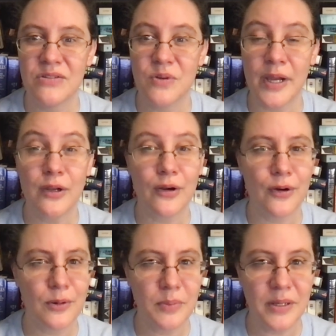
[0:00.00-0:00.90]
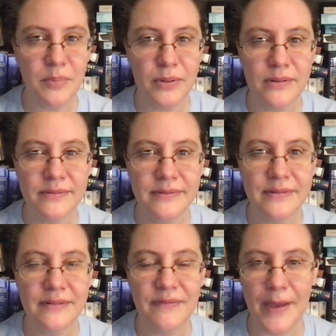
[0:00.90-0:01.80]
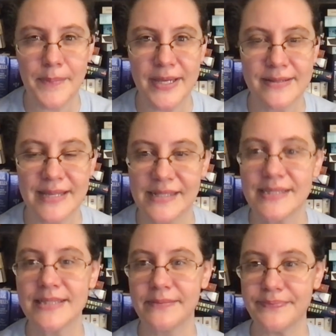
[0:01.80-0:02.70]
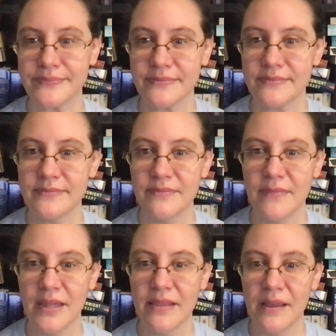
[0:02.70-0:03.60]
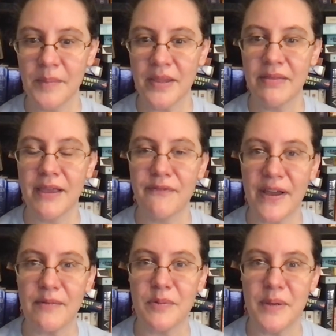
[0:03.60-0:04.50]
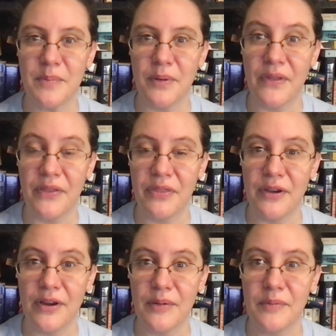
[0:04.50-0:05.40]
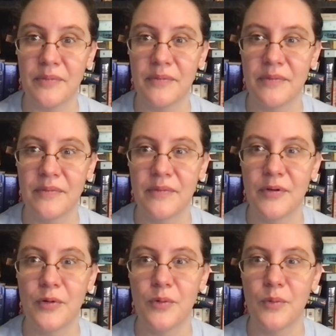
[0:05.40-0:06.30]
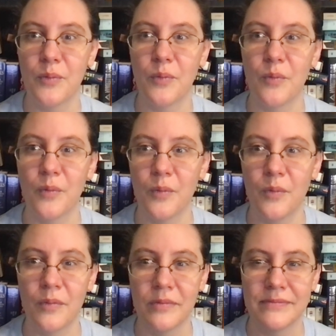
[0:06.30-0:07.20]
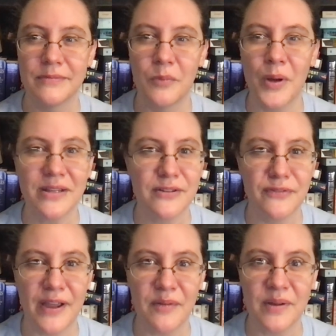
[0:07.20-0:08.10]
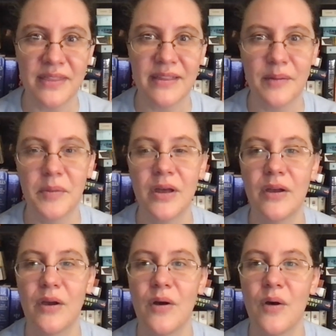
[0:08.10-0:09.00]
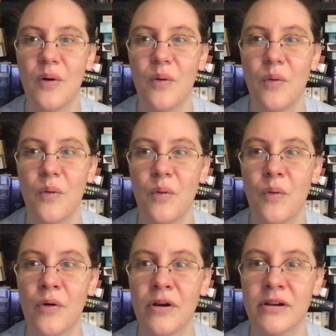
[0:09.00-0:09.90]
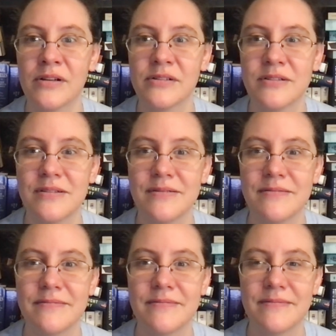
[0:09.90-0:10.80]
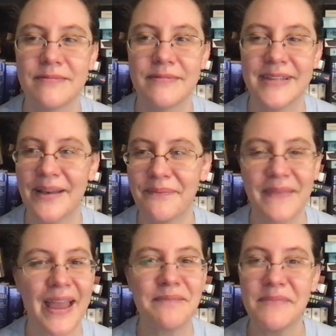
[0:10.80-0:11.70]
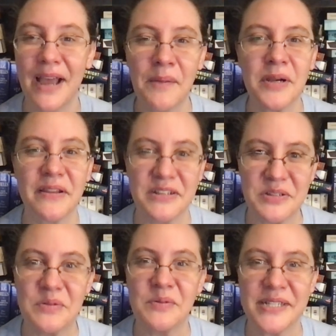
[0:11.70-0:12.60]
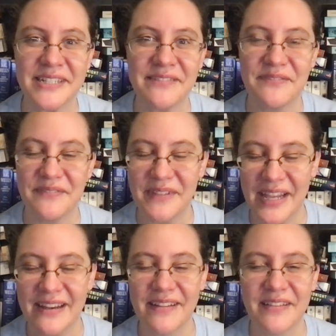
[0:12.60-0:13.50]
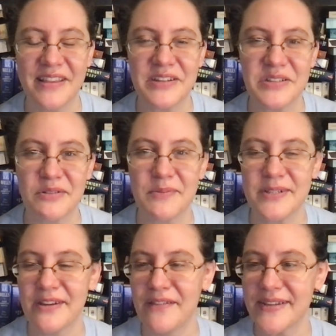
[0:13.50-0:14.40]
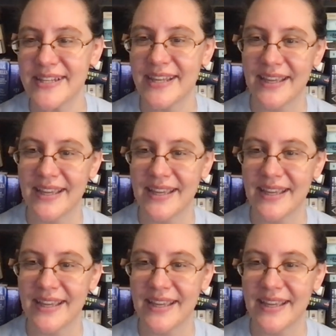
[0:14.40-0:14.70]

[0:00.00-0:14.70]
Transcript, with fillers: trying to hurt people, if that makes sense. I mean, they fight with people that they're who want to fight with them or yeah I, i'm going to let you read in, in the description of it